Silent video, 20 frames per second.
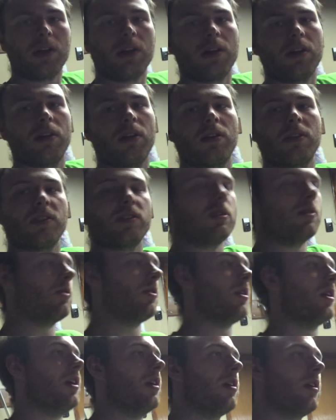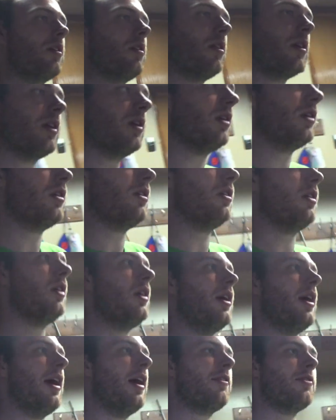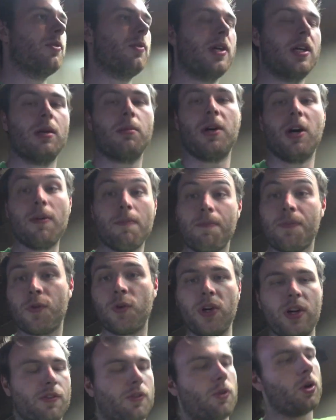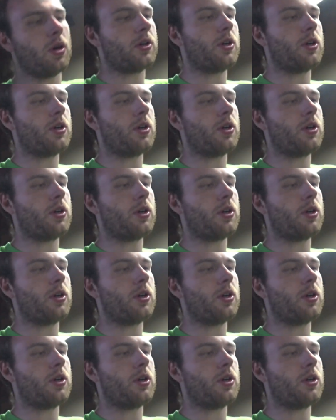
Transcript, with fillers: in here, so we'll let it cook in here after we get about three to four